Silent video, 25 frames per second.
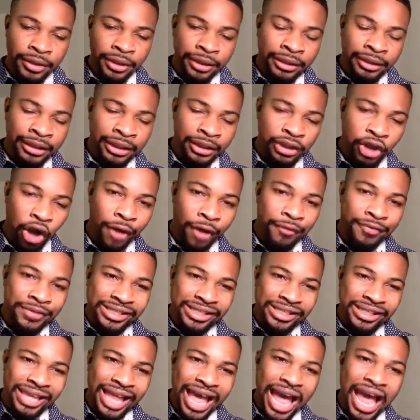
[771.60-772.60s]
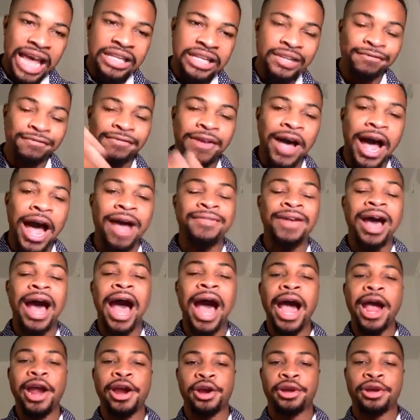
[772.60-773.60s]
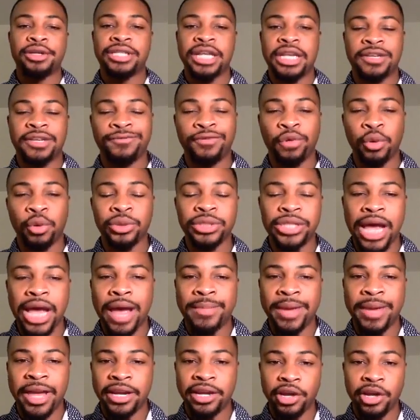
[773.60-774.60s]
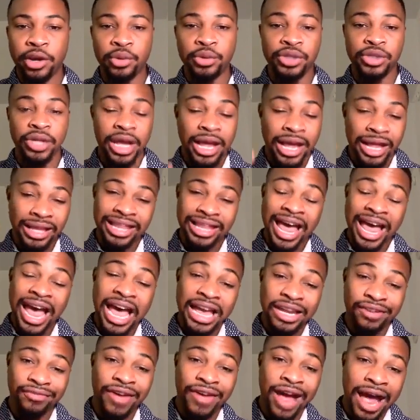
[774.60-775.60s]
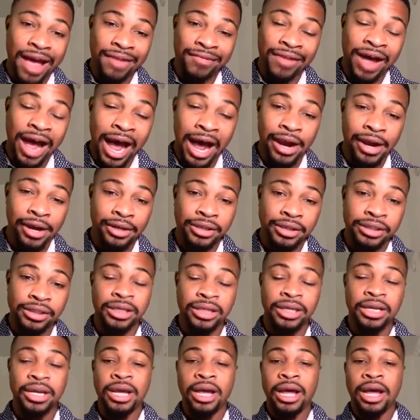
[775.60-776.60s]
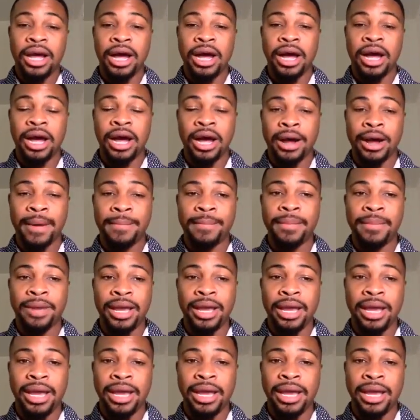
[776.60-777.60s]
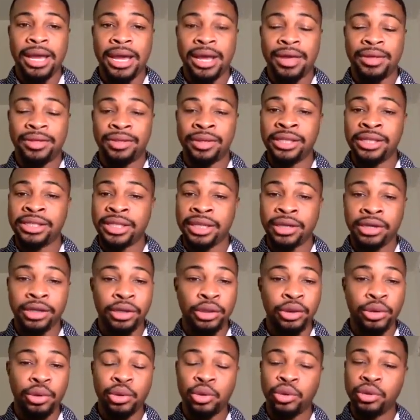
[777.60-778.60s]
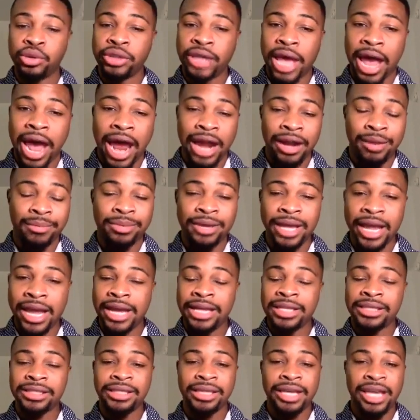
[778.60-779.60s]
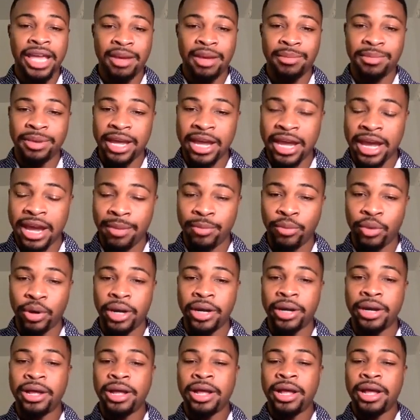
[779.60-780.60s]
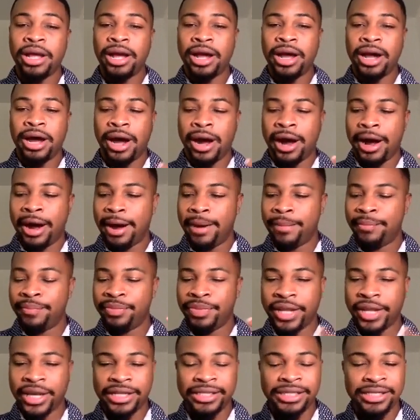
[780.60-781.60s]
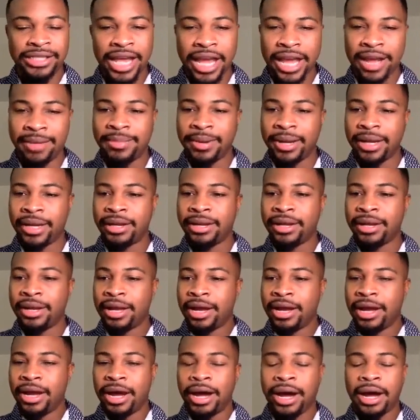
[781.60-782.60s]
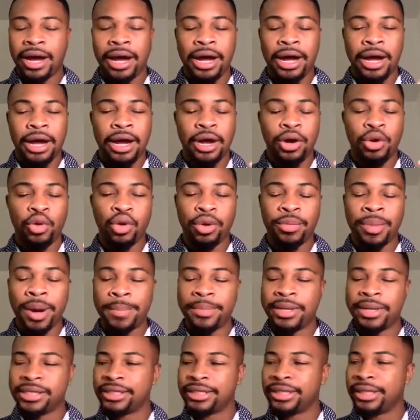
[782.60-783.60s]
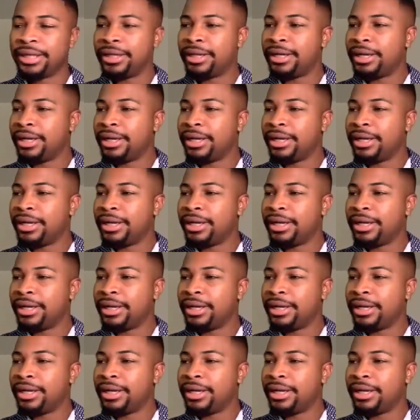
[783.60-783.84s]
the Dolphins' last 5 hires as full-time head coach, last 5 hires, and this includes Adam Gase, Cam Cameron, Nick Saban, who am I missing?